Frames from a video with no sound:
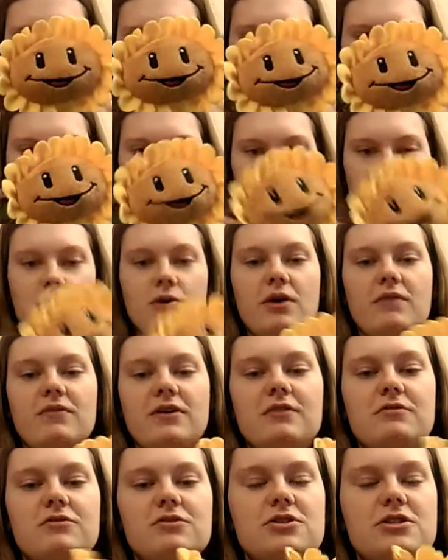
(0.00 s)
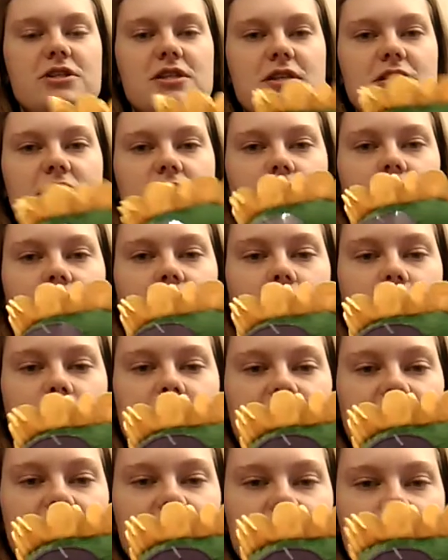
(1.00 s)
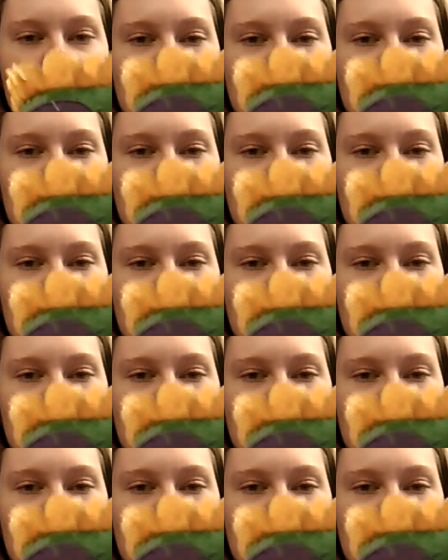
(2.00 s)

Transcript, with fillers: So that's cute. I've never seen or like played